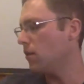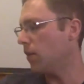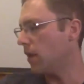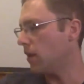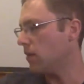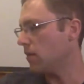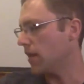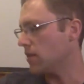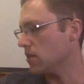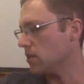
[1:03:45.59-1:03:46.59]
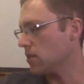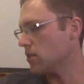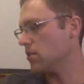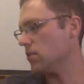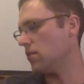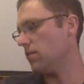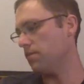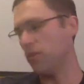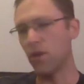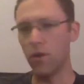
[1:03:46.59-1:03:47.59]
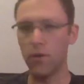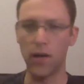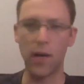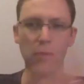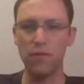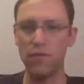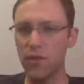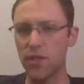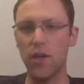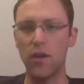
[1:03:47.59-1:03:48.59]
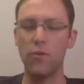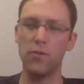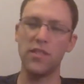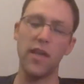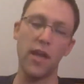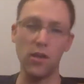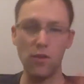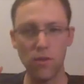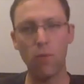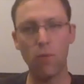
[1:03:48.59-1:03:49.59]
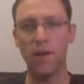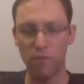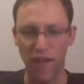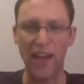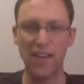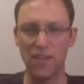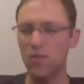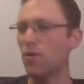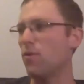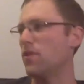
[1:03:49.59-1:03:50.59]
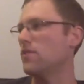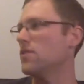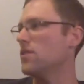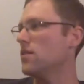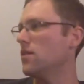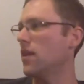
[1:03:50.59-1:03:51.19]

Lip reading: But that's, you know, a couple of years ago, we would say you don't want fat controllers.